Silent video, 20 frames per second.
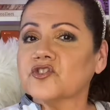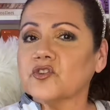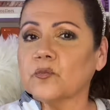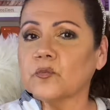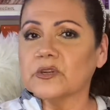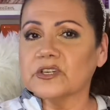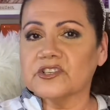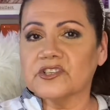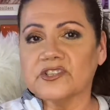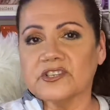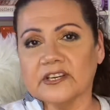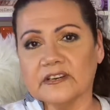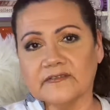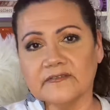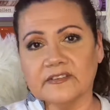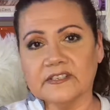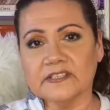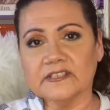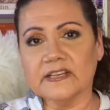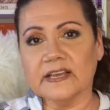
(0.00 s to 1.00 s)
much stuff
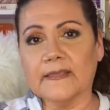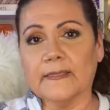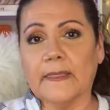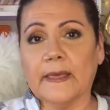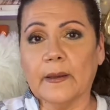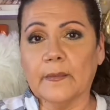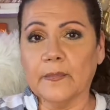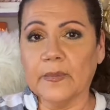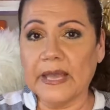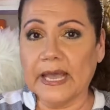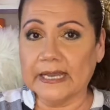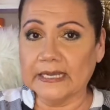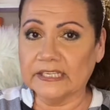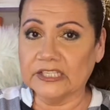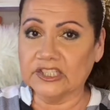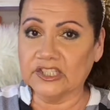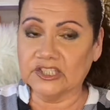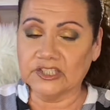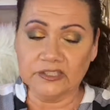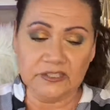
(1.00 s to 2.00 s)
inside that
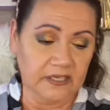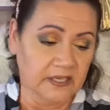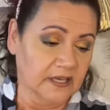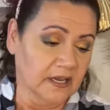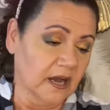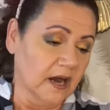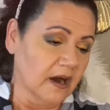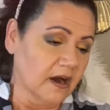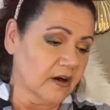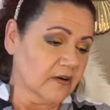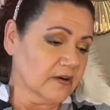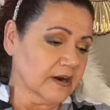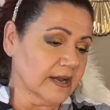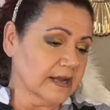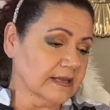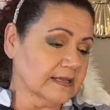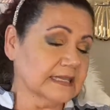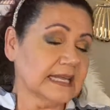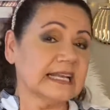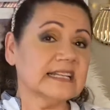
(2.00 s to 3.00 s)
package. All right,
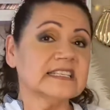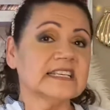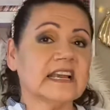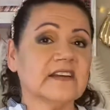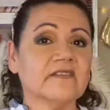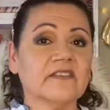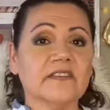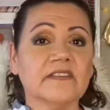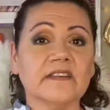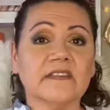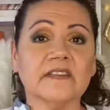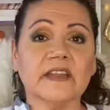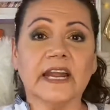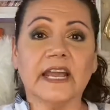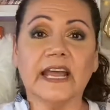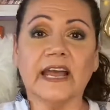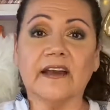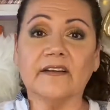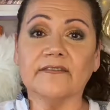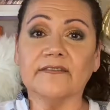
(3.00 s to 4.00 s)
that's everything that I
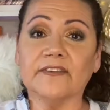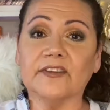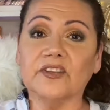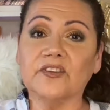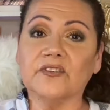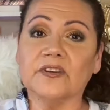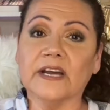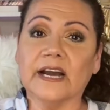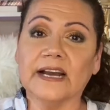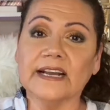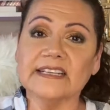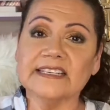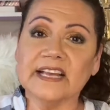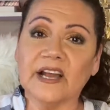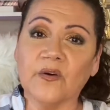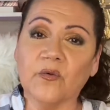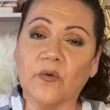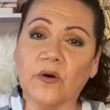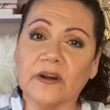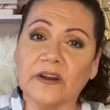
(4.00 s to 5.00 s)
have for you guys. I
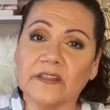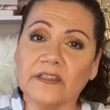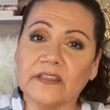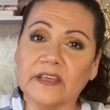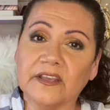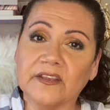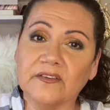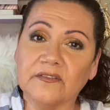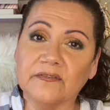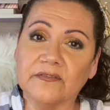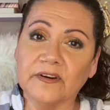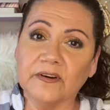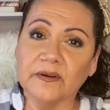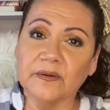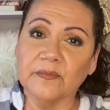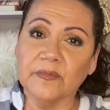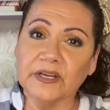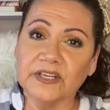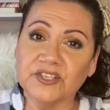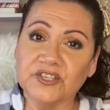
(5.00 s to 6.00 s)
want to thank you very
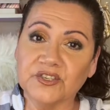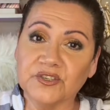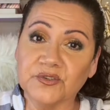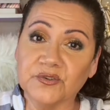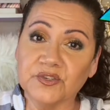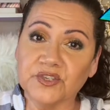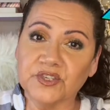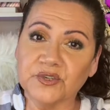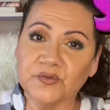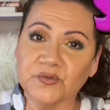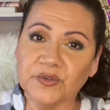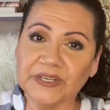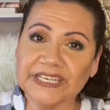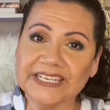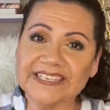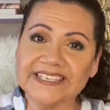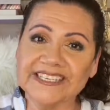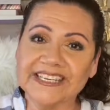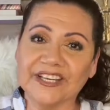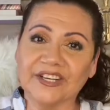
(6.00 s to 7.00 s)
much to Cherie
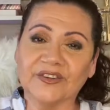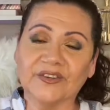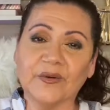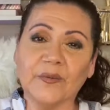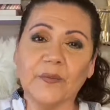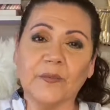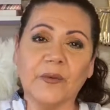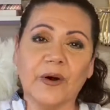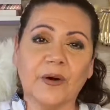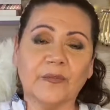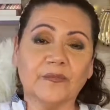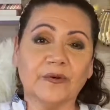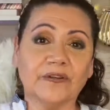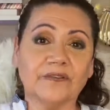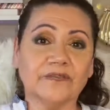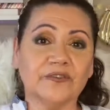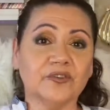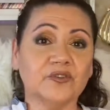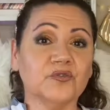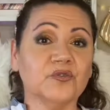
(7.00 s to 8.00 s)
Single Mom
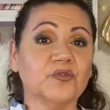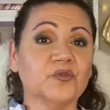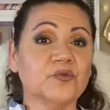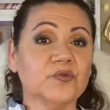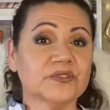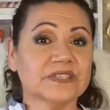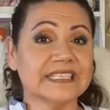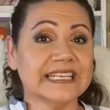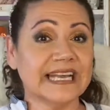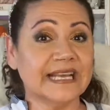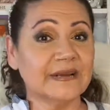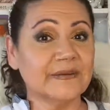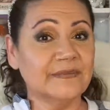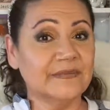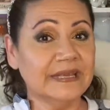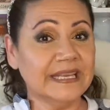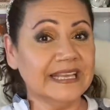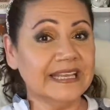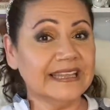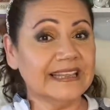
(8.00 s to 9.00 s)
Review, who sent
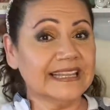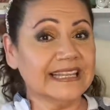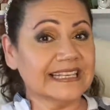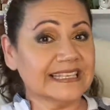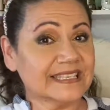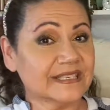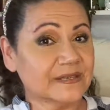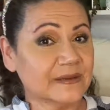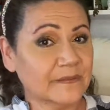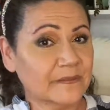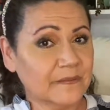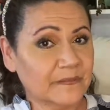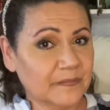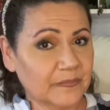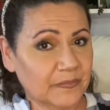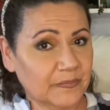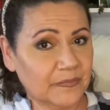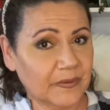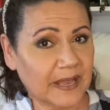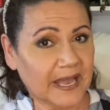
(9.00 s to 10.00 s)
me this
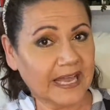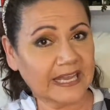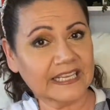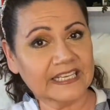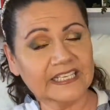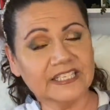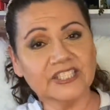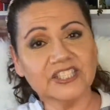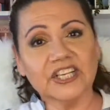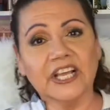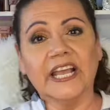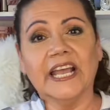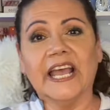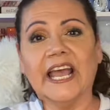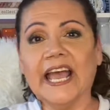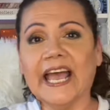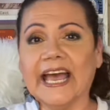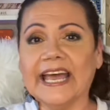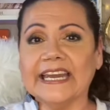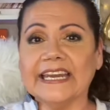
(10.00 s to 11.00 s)
package.
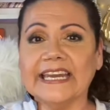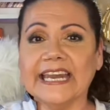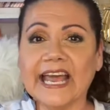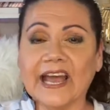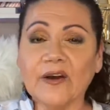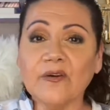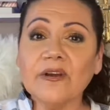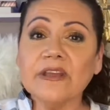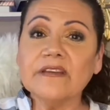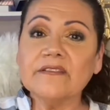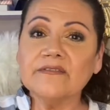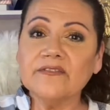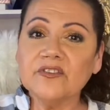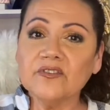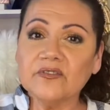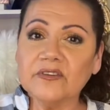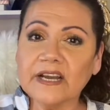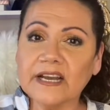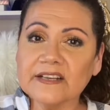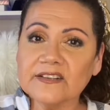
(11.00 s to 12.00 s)
And now, if you
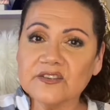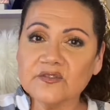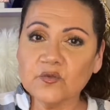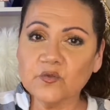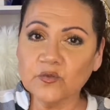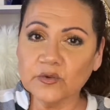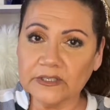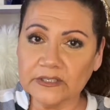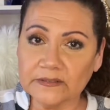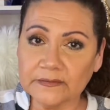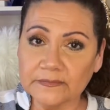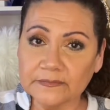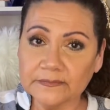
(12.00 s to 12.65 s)
guys will,